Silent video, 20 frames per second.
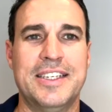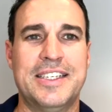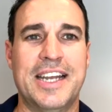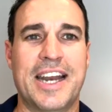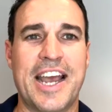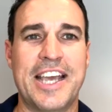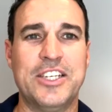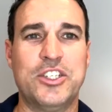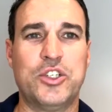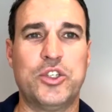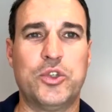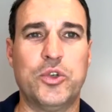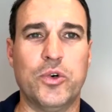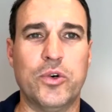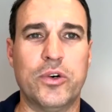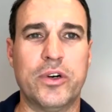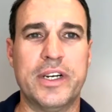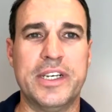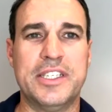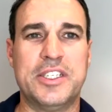Today's
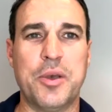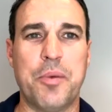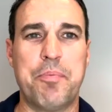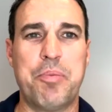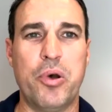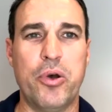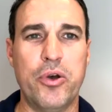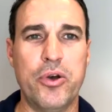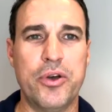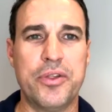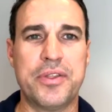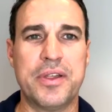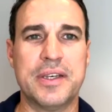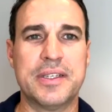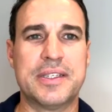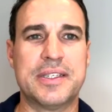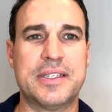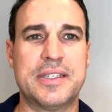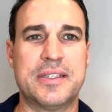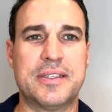stories: Perth
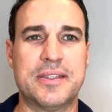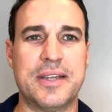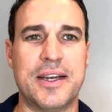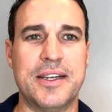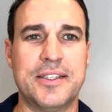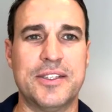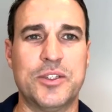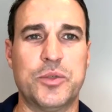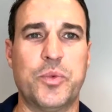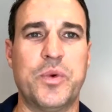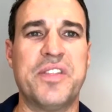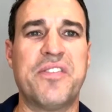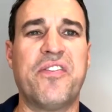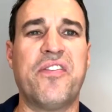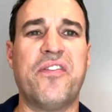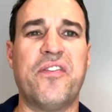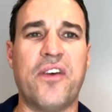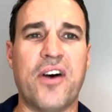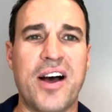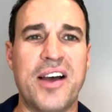stuns with
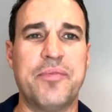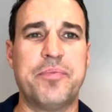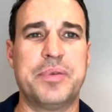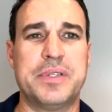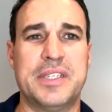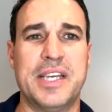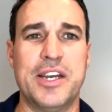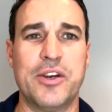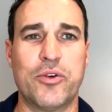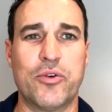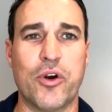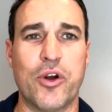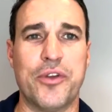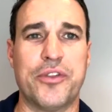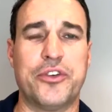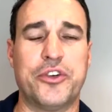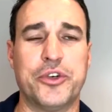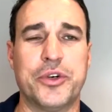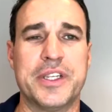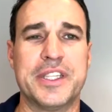5%
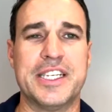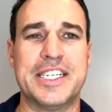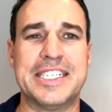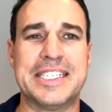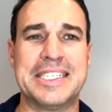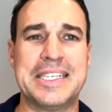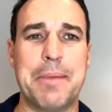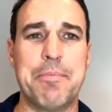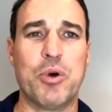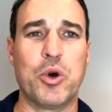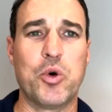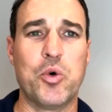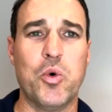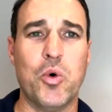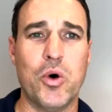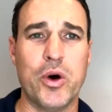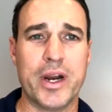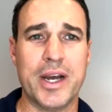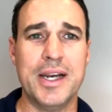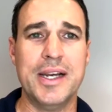growth during the December
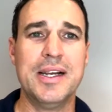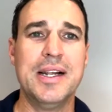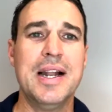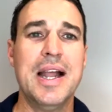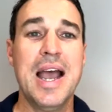quarter.